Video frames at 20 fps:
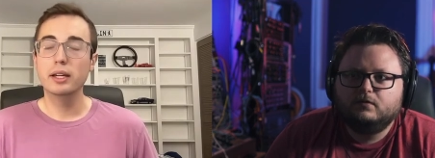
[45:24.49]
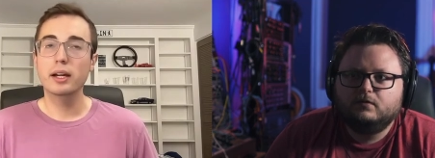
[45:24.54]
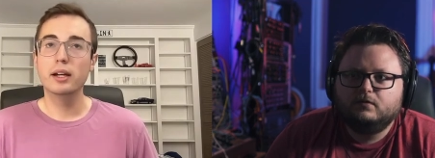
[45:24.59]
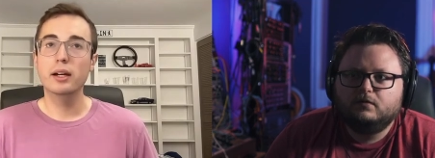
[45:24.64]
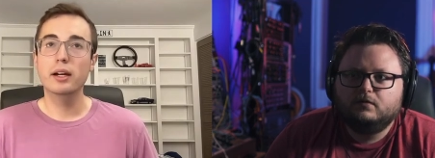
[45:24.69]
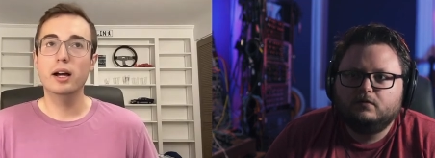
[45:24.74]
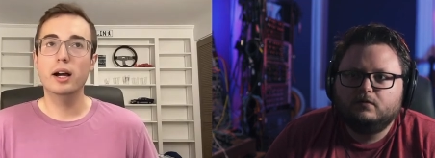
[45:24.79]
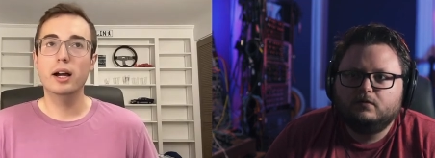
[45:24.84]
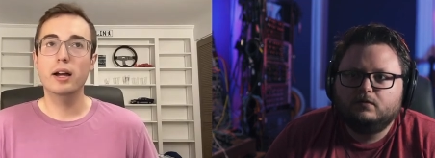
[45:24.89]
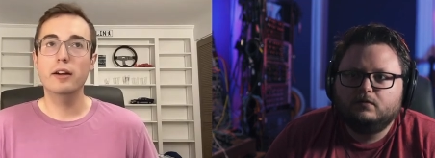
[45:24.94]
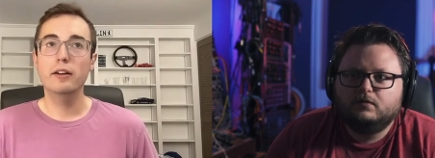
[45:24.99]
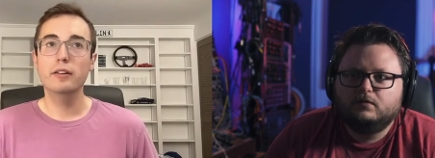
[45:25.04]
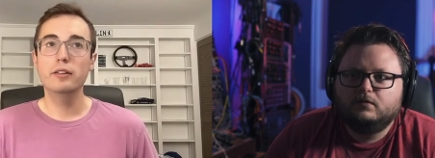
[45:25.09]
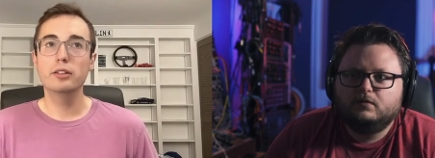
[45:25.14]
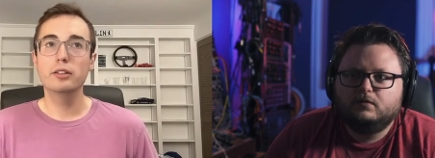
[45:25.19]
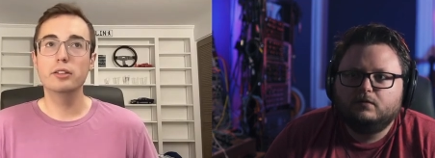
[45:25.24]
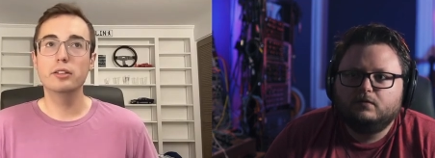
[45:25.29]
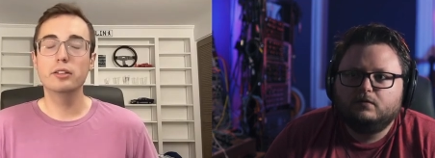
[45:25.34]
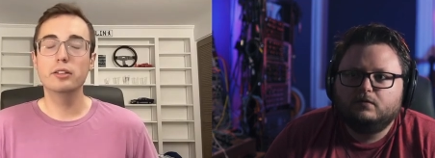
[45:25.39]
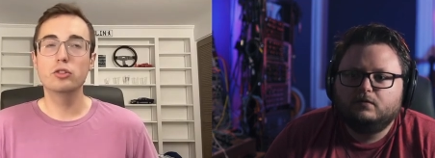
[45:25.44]
Speaker 1: Yeah,
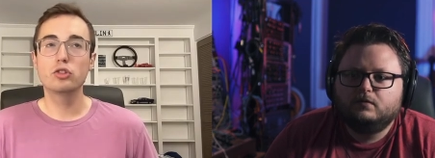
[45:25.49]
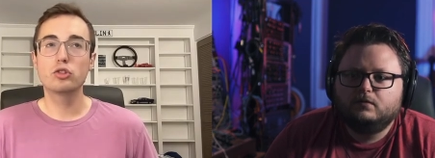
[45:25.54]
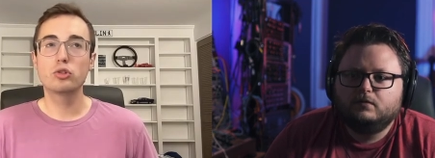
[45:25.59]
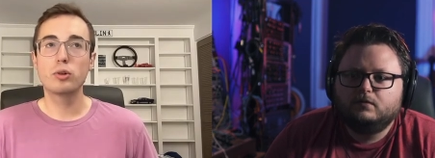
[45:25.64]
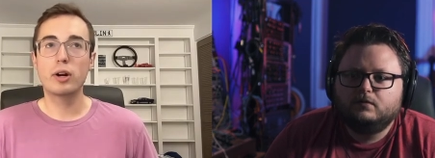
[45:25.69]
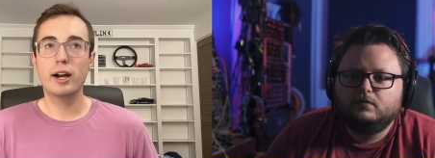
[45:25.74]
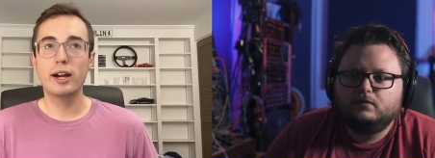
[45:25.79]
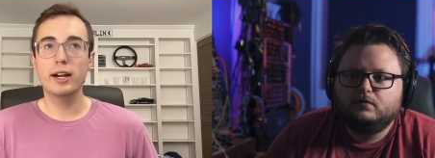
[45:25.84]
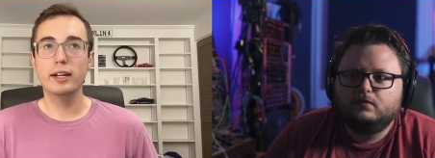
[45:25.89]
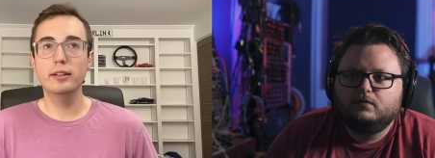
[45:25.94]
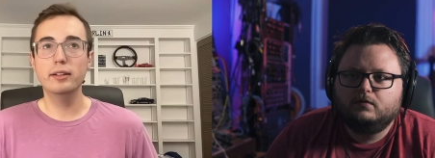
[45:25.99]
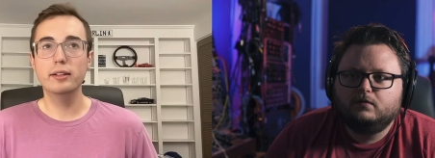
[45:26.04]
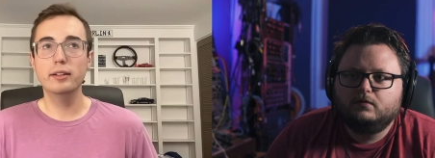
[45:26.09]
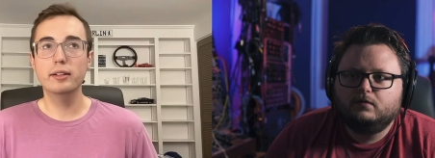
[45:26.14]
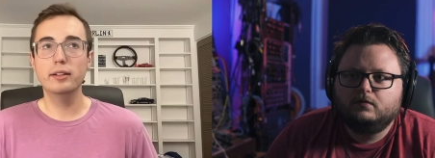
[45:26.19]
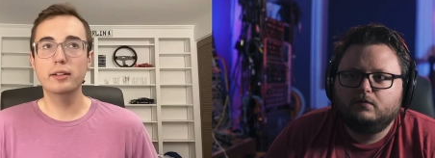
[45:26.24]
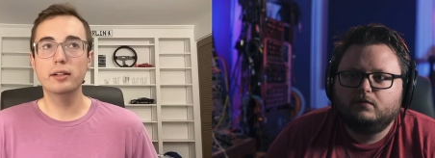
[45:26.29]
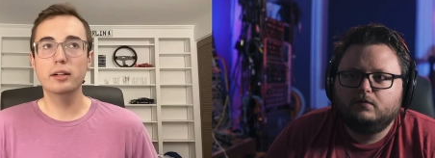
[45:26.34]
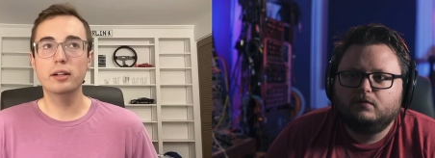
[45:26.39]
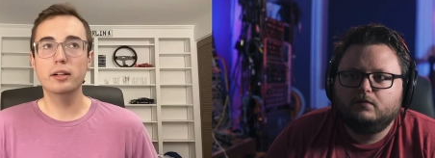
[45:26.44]
I tried
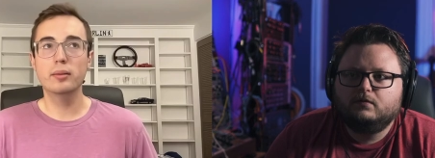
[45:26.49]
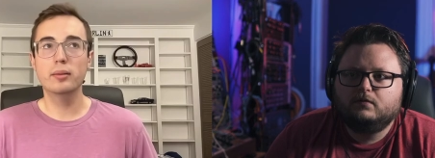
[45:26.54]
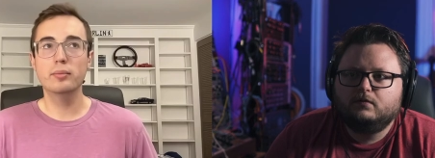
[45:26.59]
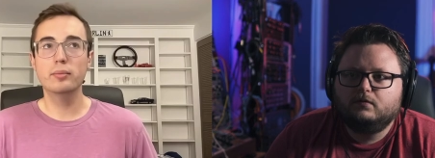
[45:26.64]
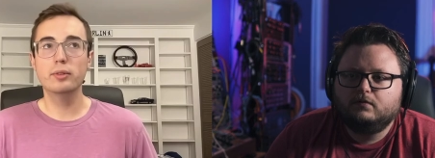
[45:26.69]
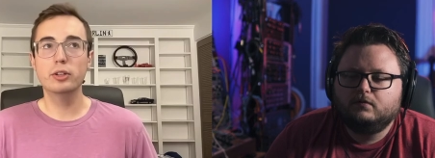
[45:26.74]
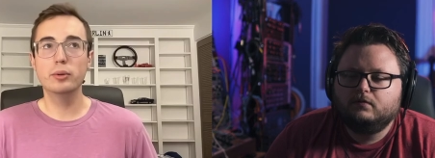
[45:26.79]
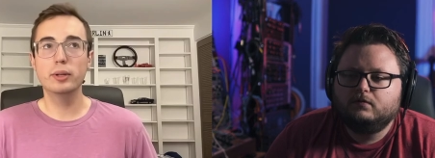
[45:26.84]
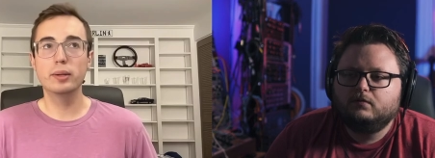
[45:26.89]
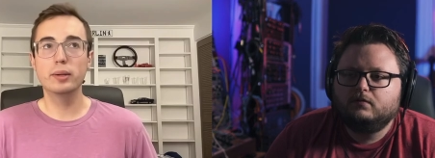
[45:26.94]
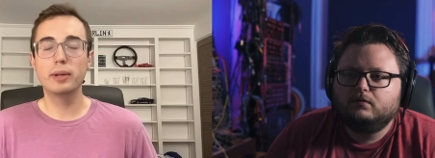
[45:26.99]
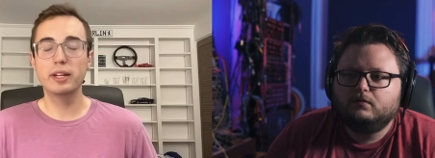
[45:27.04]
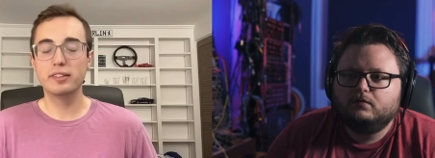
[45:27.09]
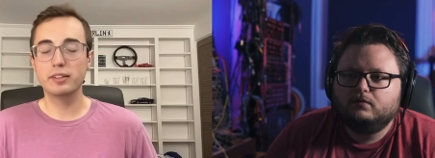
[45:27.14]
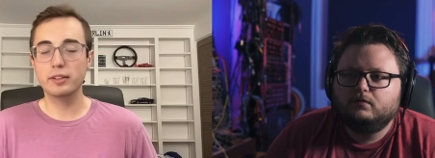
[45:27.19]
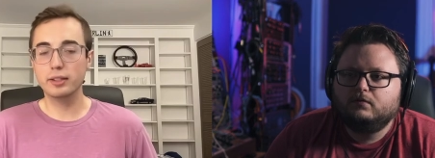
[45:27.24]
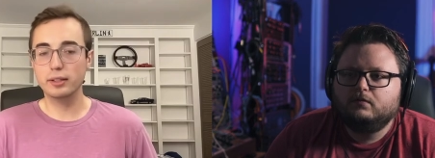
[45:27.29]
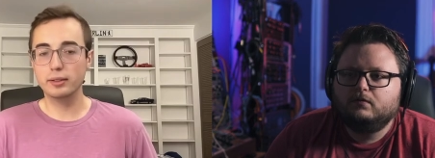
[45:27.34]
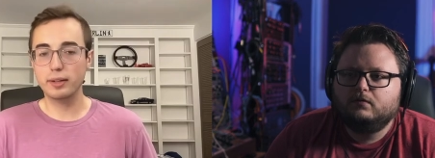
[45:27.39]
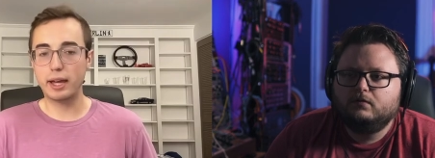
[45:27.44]
um, doing
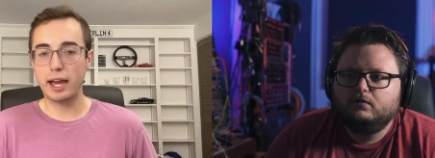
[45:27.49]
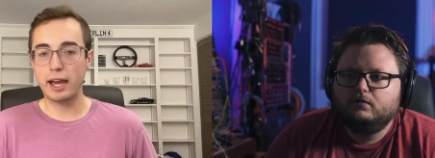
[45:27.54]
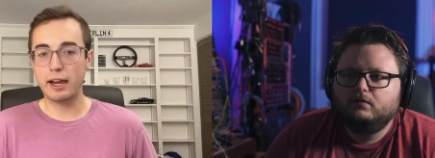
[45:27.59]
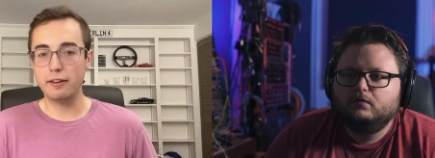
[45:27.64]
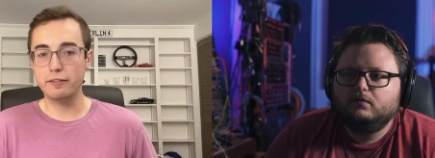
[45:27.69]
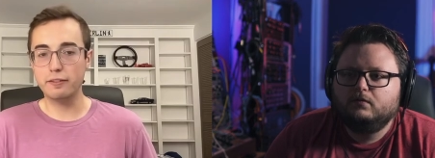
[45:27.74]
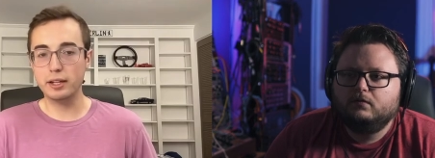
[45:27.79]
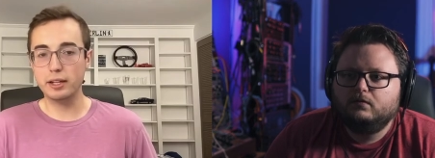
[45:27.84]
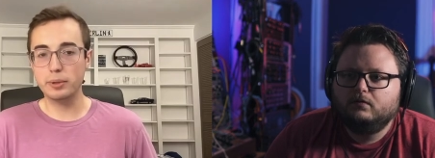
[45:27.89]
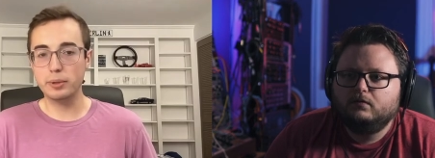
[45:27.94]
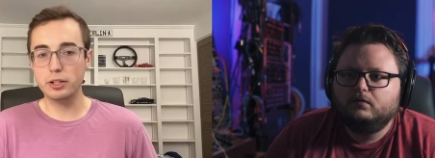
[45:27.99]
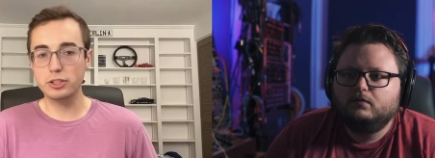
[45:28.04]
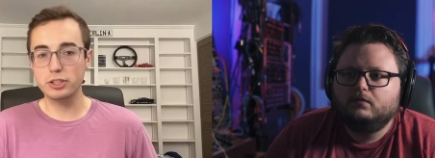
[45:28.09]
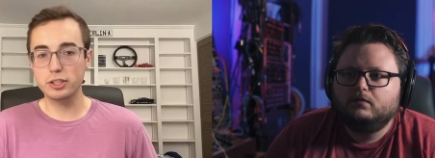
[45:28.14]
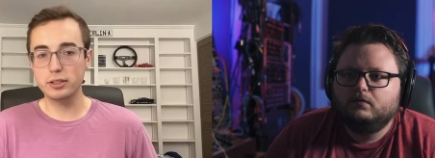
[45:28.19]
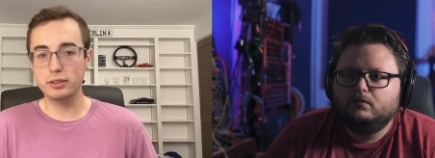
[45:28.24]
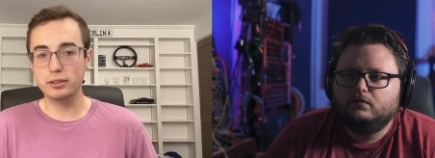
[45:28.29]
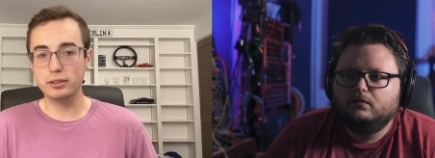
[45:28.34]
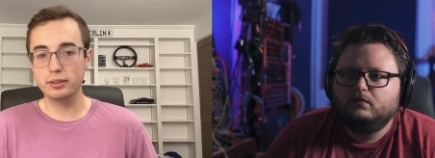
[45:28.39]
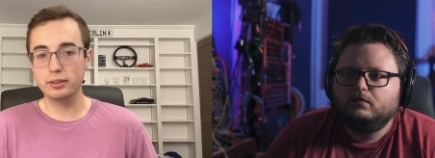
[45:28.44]
basically half that
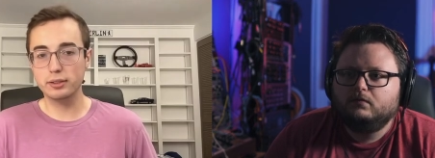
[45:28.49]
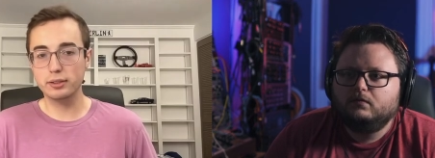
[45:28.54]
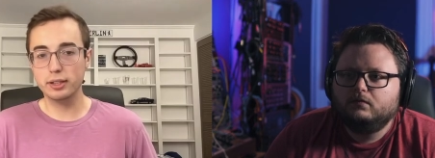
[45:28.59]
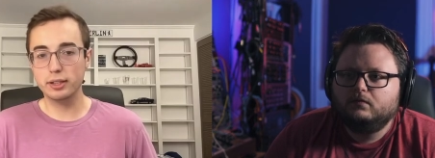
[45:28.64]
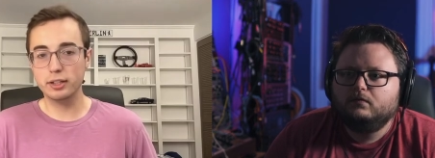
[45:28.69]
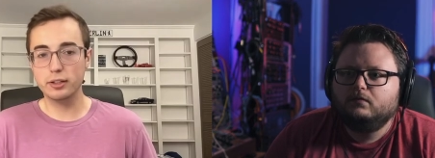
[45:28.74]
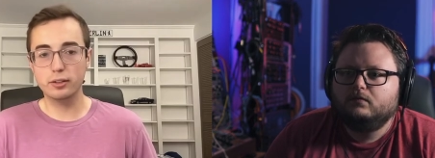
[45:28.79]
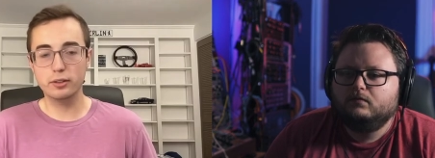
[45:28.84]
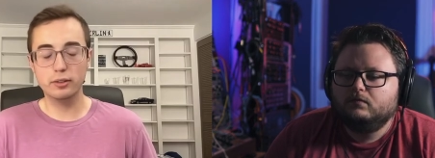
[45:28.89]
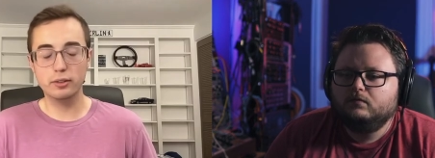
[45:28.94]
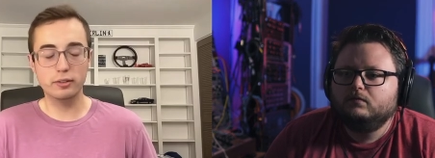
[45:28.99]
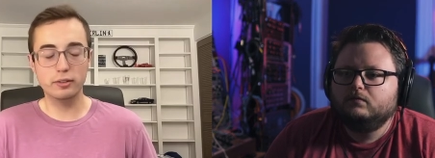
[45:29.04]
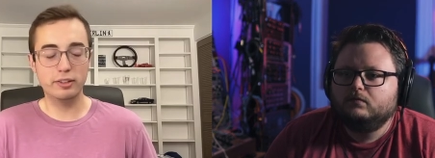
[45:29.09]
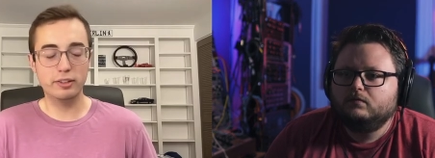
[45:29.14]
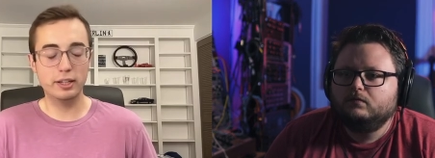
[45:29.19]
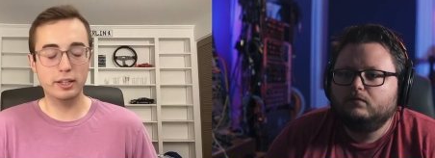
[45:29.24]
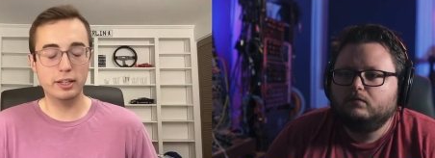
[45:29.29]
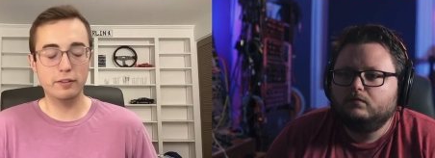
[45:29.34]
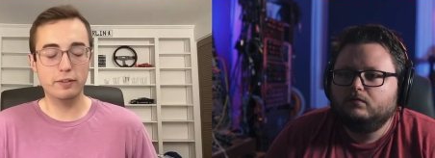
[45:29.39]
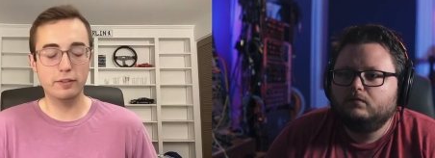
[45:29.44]
budget and
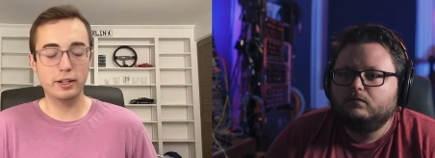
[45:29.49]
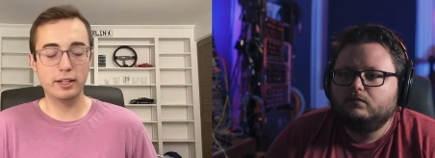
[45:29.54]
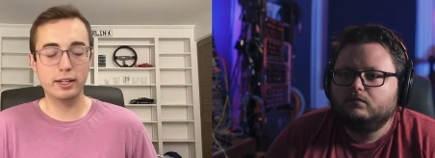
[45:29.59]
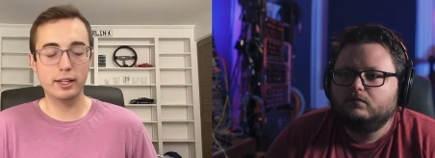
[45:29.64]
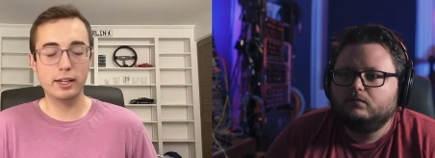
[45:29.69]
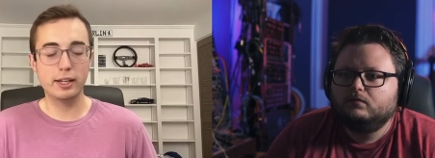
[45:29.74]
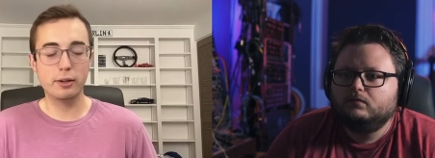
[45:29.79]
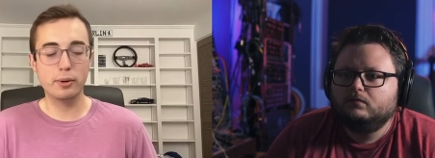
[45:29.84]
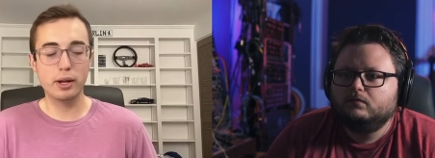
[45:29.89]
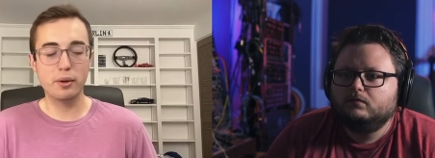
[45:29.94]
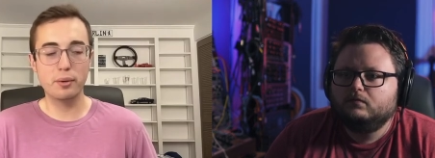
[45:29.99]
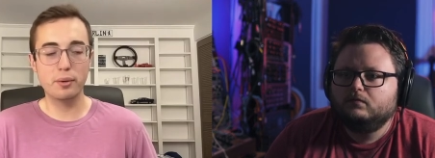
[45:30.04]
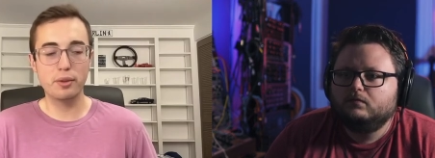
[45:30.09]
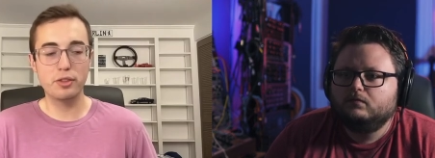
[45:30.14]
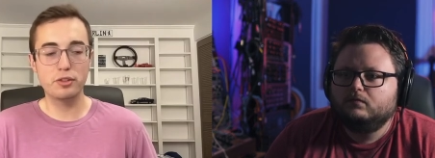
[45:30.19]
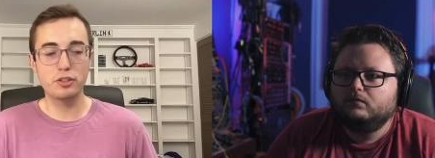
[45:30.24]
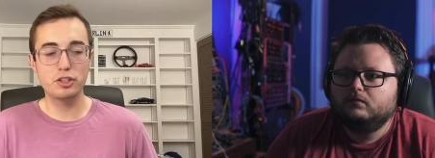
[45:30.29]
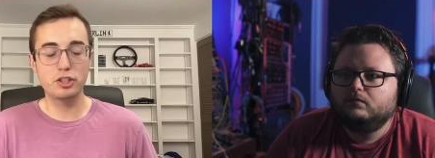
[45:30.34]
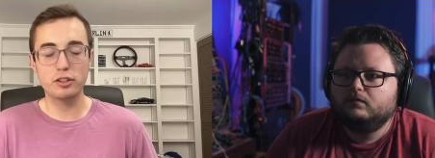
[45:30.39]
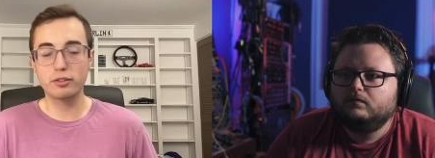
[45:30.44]
seeing if I could get away
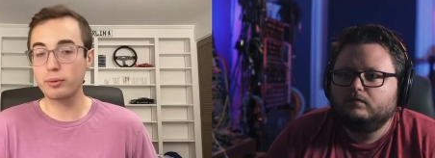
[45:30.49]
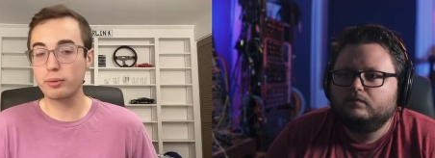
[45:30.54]
with